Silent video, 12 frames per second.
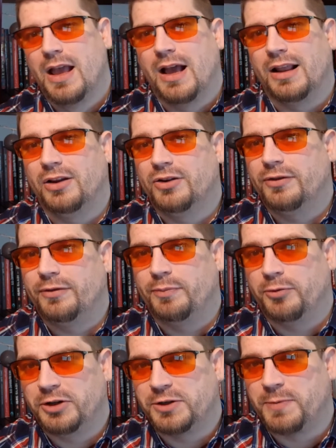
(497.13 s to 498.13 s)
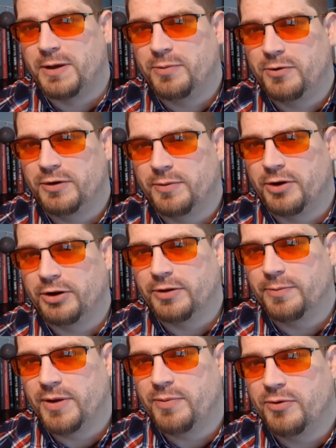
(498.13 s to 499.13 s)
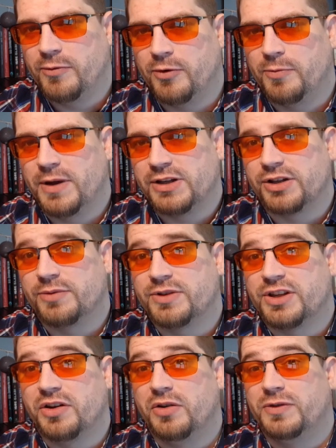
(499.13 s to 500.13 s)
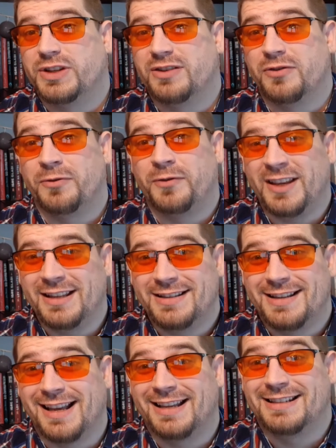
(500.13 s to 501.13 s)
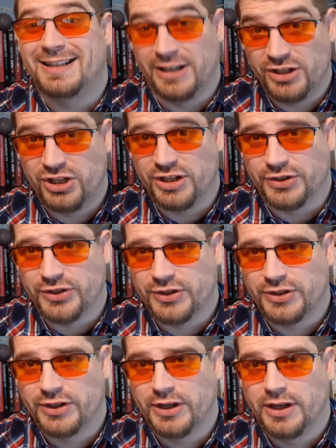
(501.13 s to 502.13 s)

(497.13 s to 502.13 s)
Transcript: A lot of British people and American people will measure themselves in feet and inches.